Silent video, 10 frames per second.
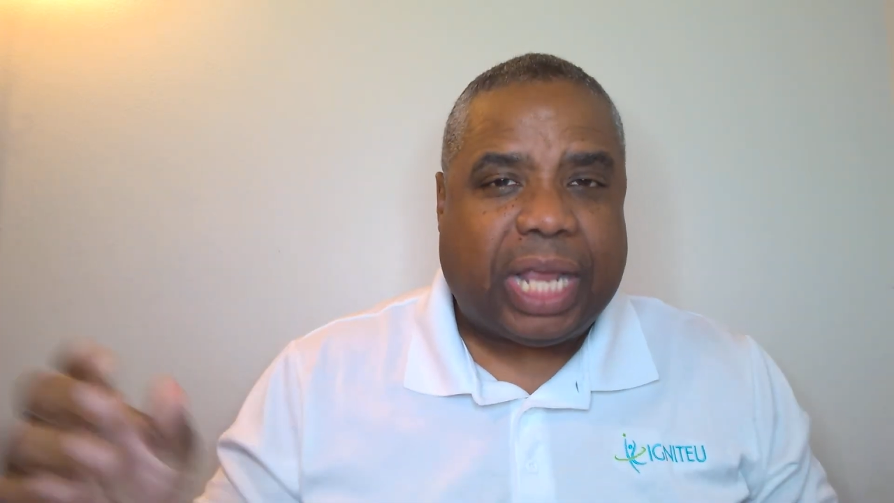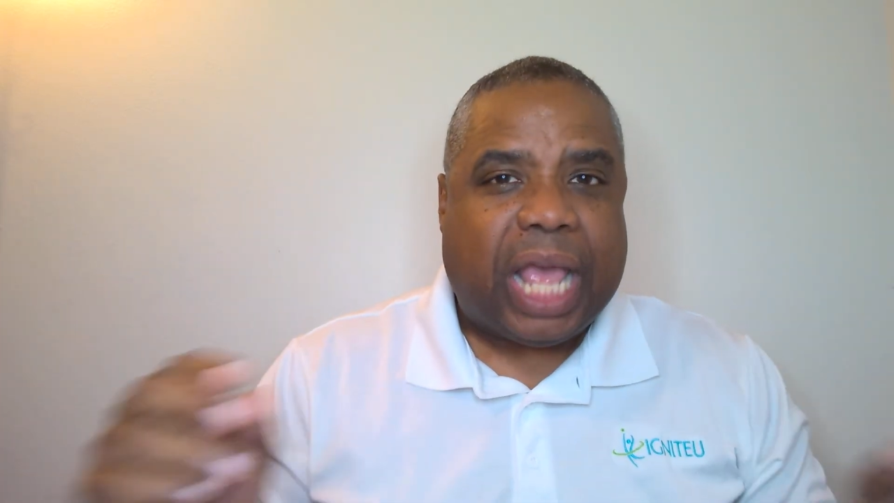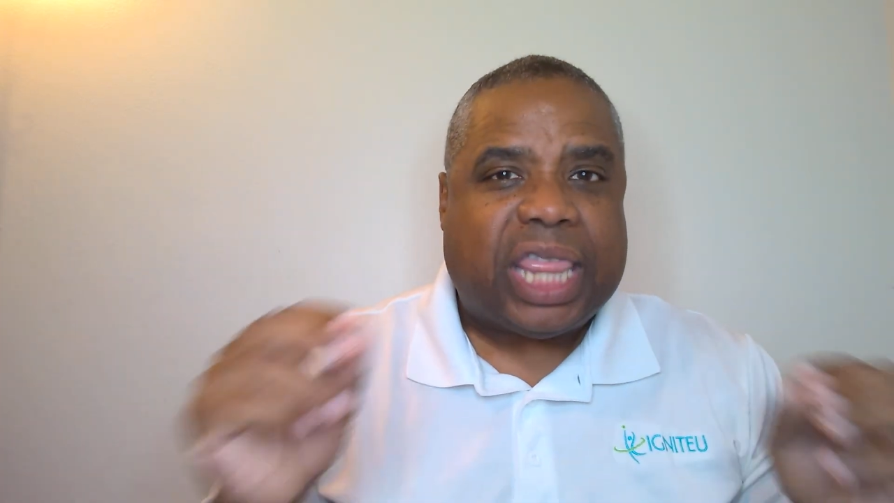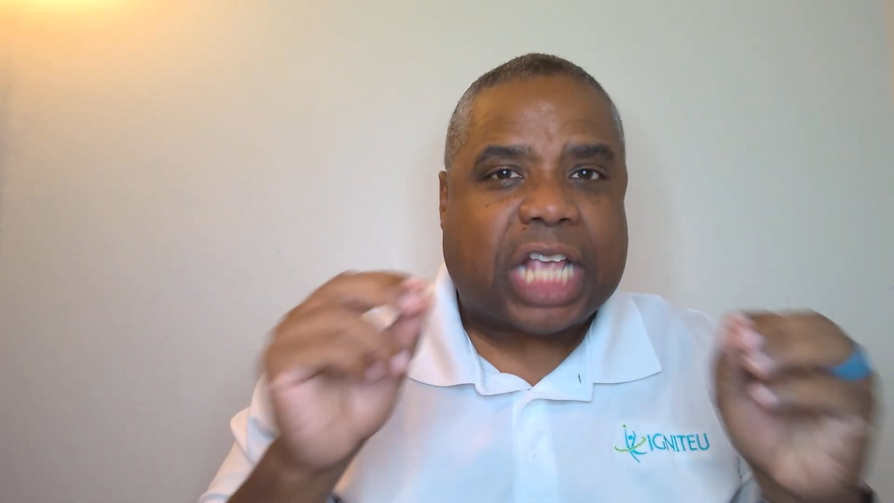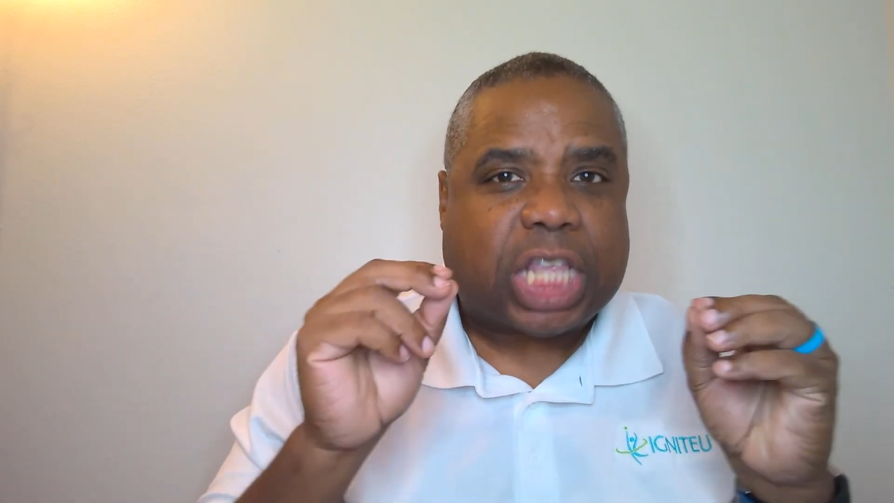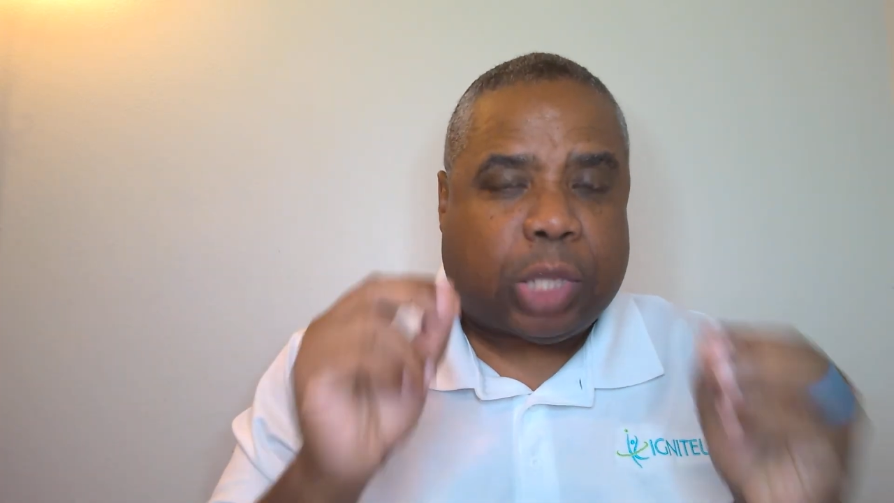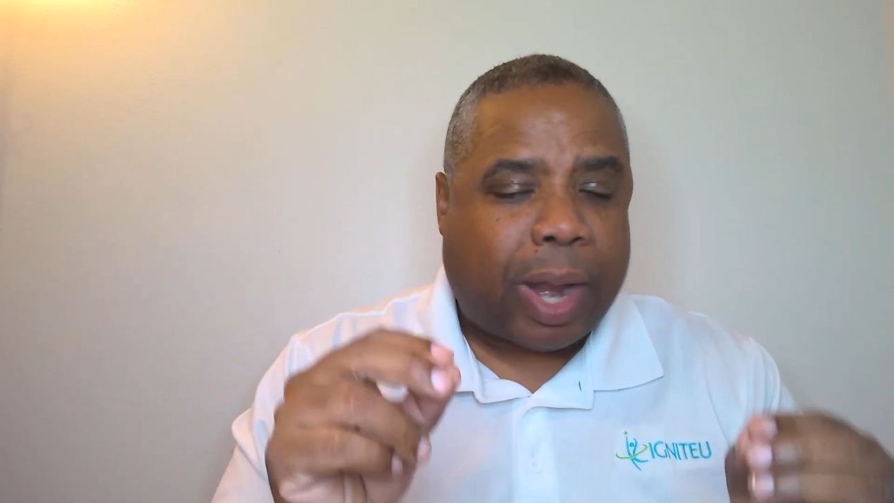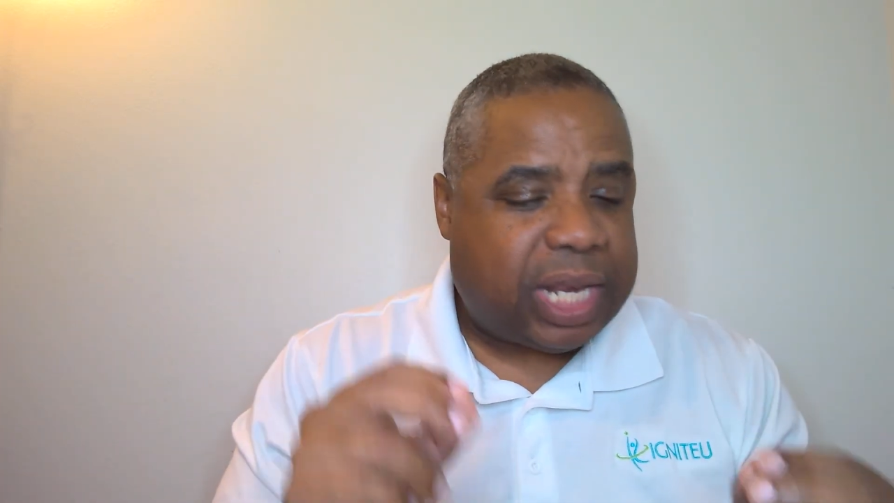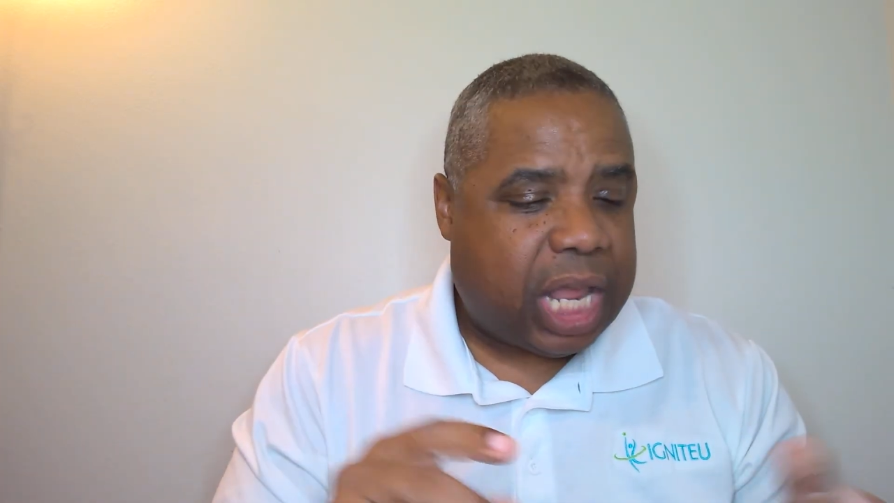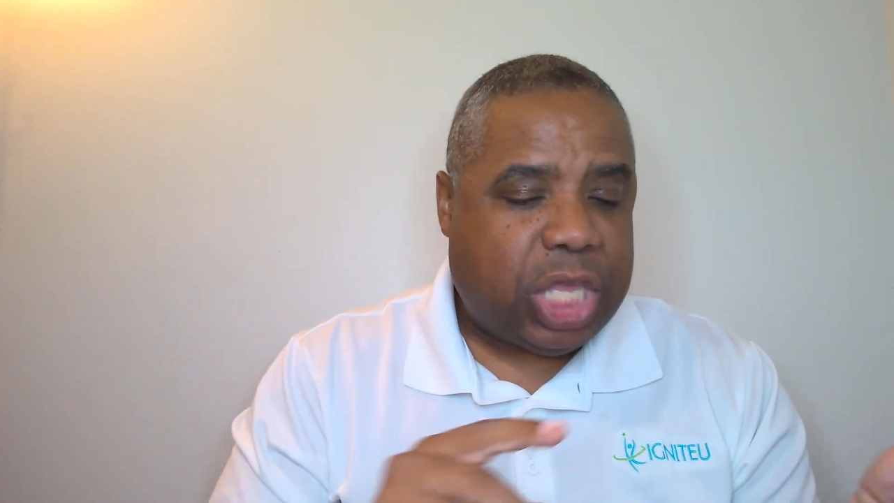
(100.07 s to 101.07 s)
that's
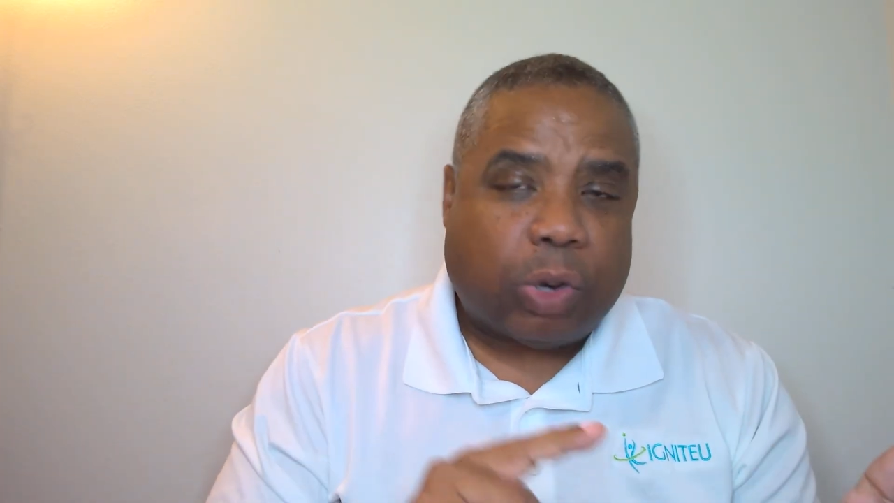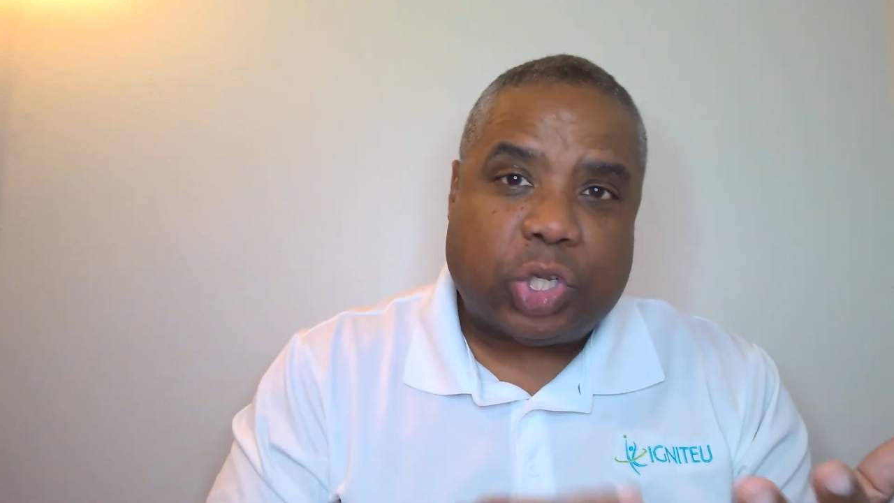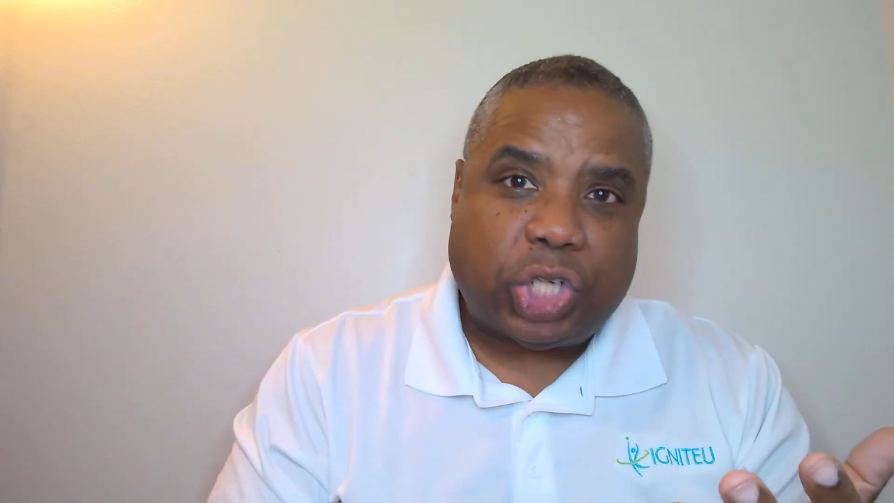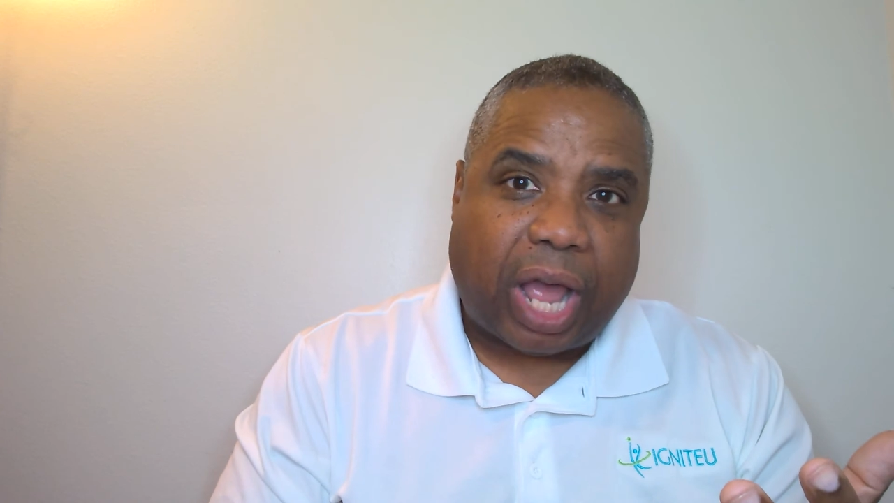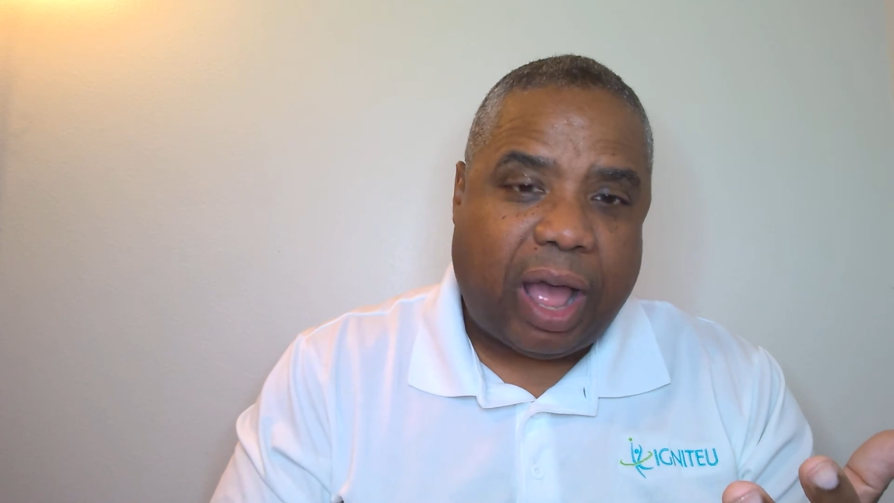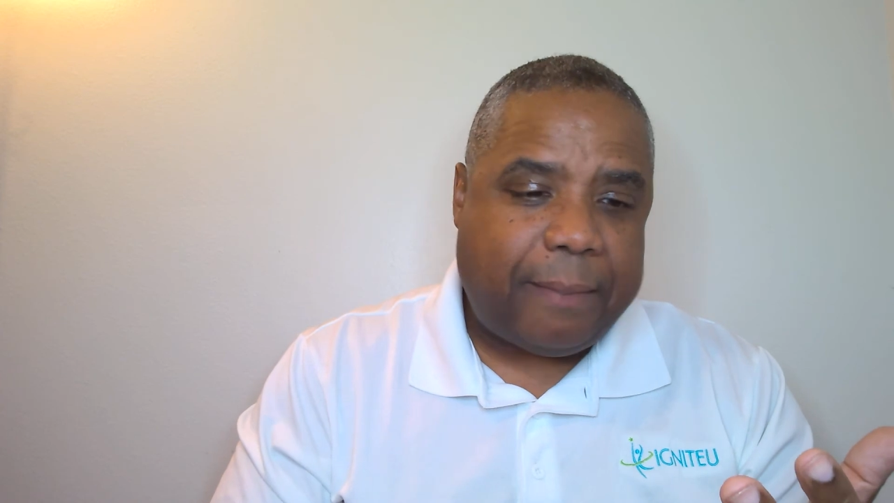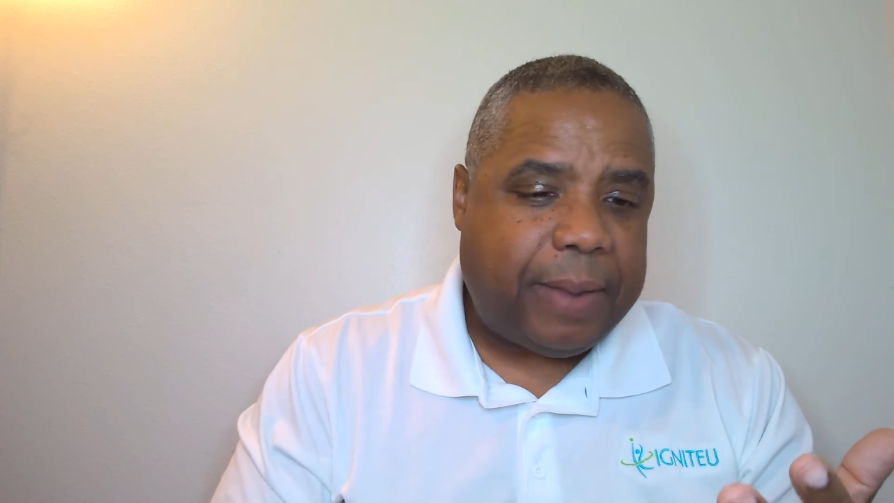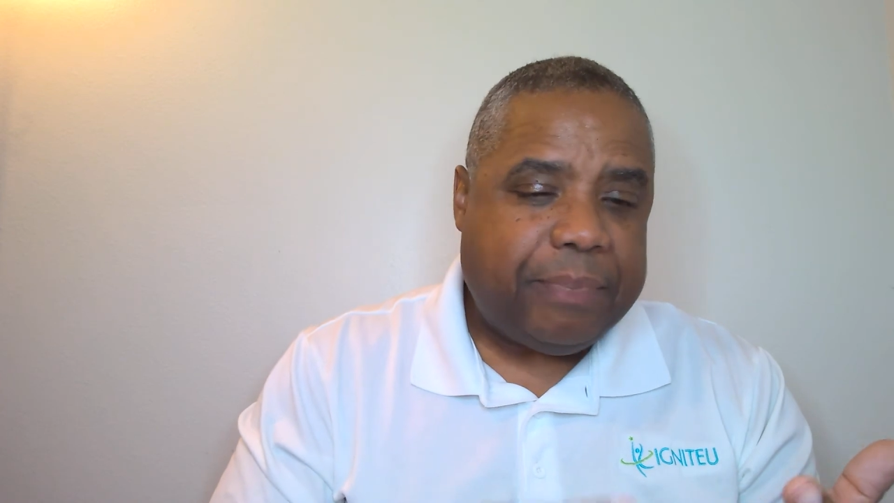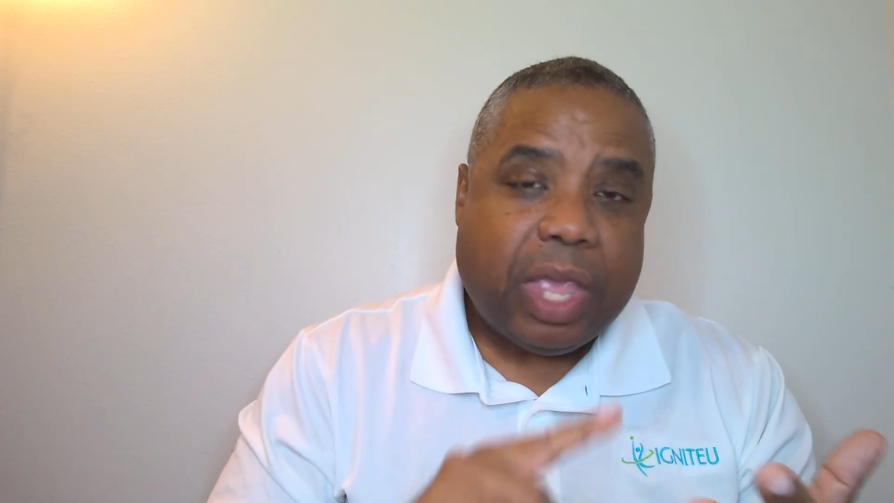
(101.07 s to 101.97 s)
threatening your job,